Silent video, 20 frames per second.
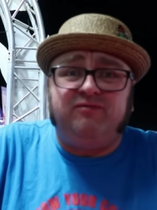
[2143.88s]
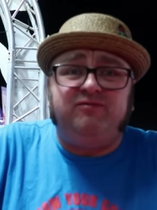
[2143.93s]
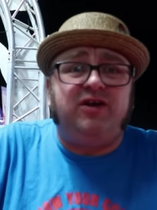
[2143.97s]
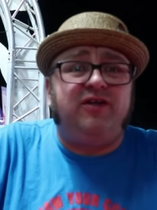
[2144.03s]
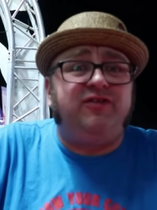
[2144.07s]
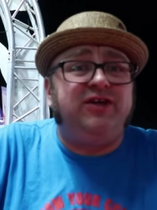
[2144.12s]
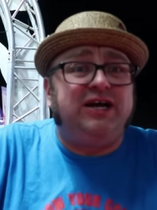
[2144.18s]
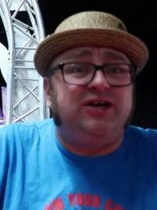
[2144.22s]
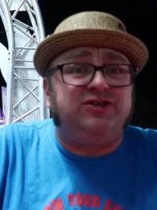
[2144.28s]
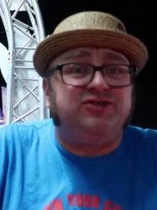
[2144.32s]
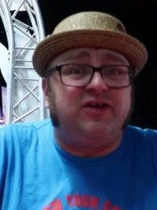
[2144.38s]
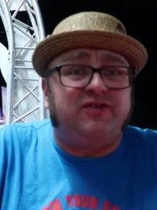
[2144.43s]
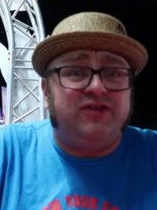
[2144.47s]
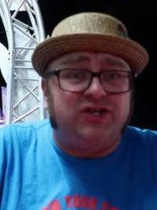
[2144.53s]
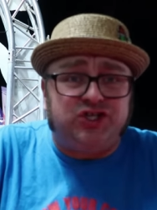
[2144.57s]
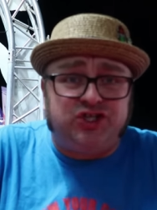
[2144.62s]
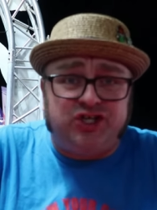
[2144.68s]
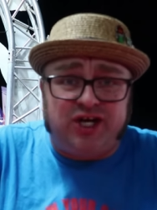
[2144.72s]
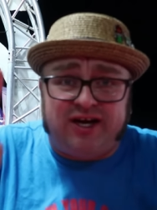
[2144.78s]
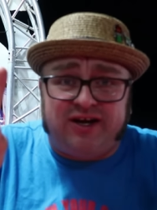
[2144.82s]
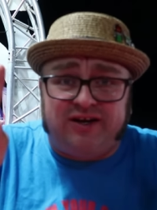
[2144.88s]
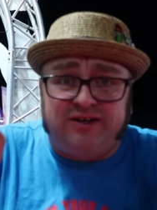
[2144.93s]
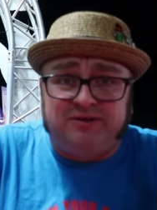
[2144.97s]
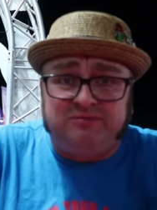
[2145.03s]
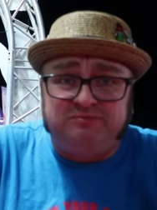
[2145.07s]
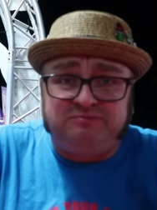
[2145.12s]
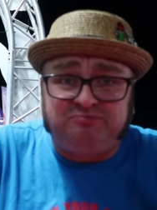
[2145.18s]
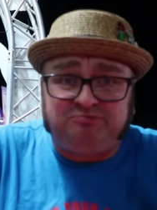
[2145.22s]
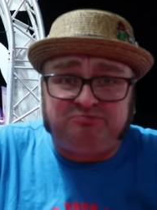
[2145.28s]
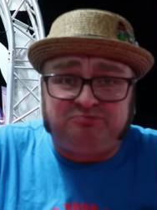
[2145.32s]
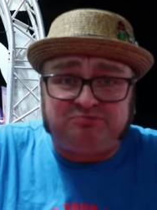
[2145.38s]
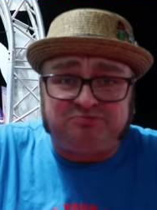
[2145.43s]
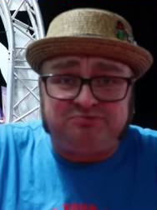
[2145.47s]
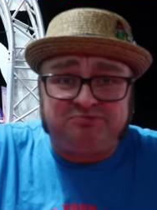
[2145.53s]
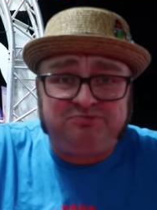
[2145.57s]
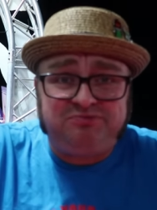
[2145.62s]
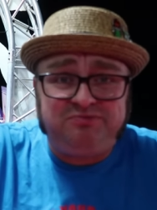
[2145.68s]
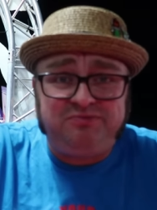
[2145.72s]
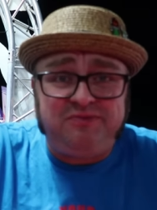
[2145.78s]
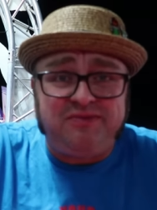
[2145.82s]
nothing else on this channel,
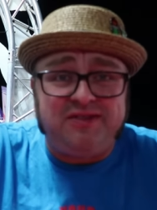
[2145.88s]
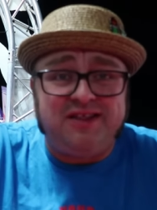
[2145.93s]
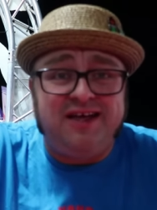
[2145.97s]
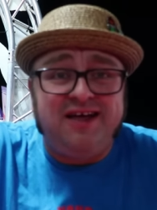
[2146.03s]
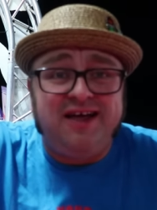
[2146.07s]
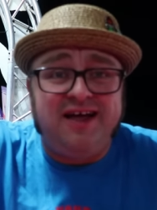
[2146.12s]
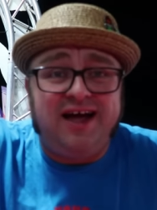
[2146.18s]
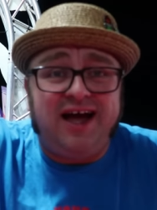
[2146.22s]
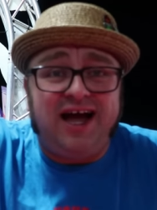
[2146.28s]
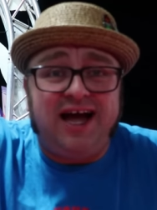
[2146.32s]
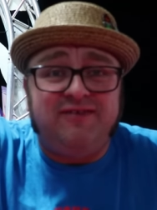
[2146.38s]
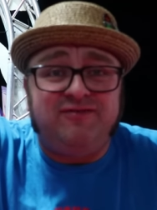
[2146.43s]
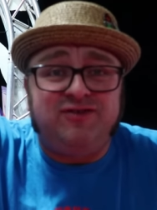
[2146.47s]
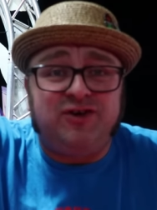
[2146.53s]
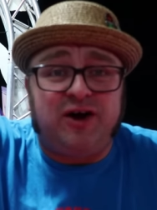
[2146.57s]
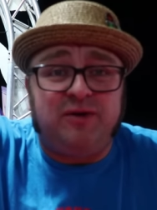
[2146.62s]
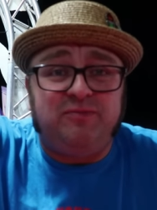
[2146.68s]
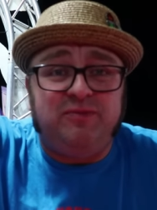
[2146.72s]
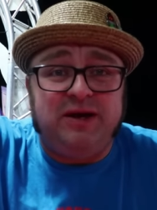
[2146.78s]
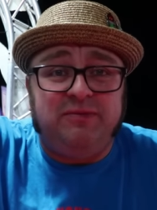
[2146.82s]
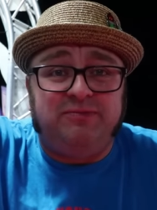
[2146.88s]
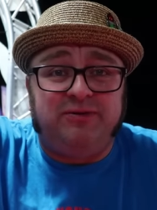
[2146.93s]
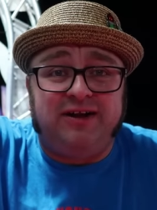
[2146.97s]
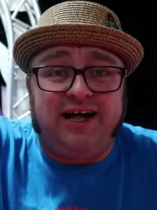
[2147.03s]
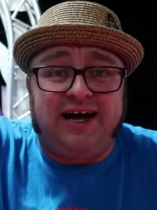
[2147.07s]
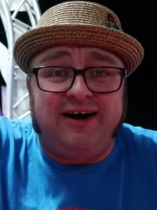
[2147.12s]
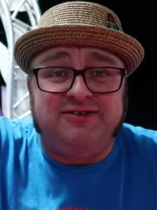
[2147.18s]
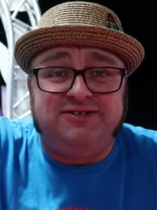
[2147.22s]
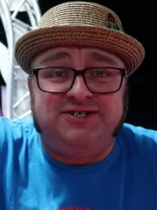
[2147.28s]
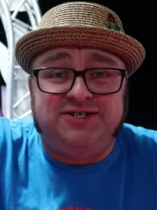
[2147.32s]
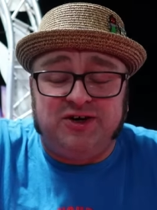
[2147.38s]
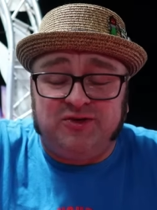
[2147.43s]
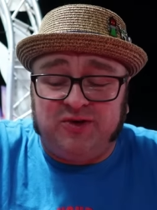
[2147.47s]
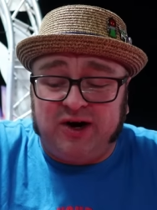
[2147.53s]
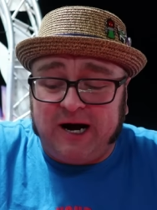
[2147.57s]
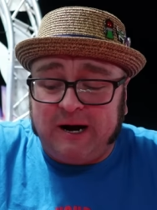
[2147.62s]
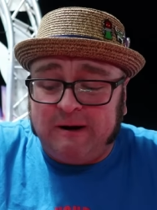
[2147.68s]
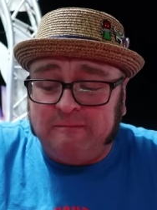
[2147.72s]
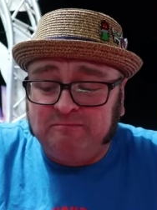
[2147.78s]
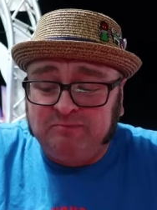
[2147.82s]
I have taught people how
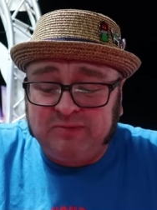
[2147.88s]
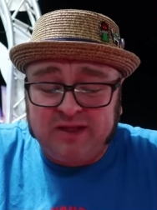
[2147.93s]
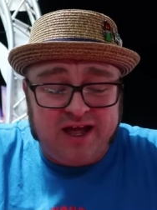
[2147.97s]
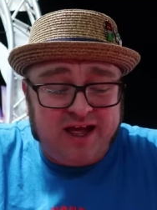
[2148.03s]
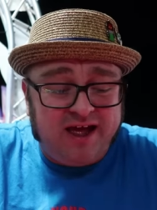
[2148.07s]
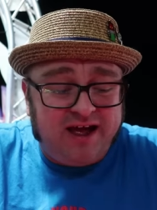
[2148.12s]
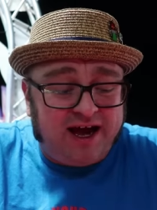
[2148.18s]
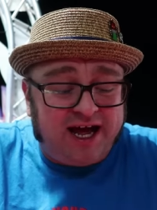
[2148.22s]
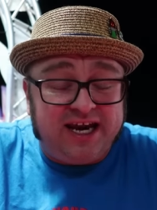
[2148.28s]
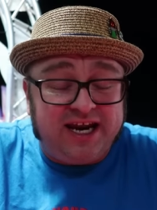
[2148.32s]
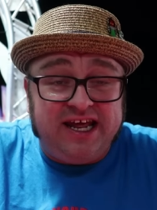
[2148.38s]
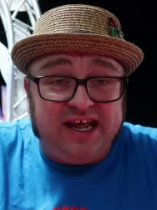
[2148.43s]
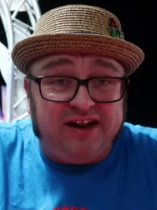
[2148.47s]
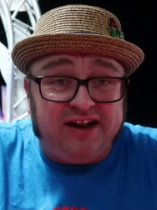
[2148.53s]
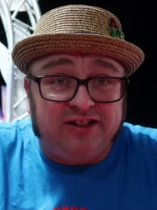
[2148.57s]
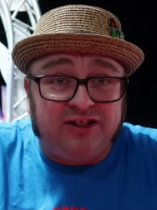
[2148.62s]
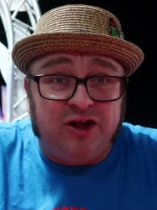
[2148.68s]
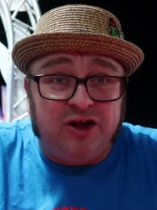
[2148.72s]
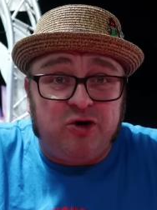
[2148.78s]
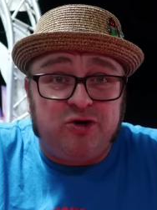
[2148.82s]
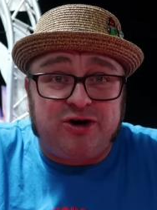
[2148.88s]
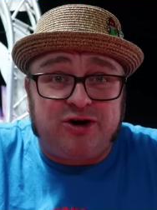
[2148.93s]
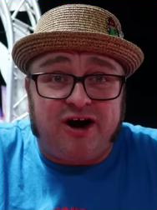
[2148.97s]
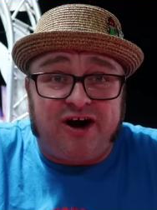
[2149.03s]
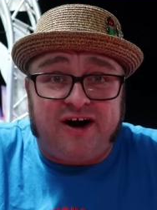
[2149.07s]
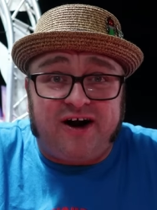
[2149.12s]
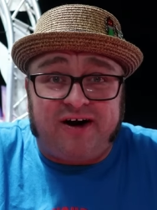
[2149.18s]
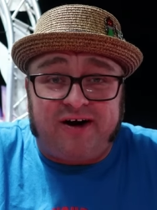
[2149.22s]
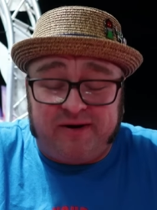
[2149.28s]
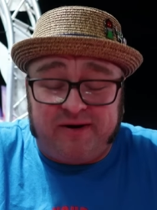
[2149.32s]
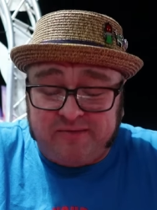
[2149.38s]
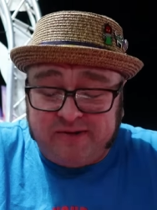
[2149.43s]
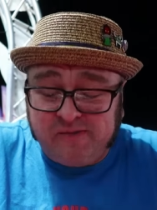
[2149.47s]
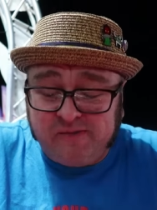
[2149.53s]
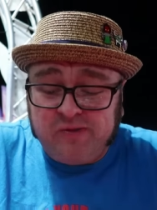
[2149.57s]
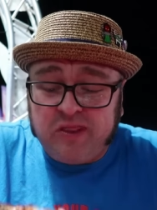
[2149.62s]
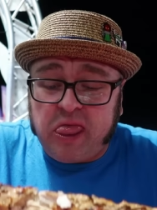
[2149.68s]
to eat low carb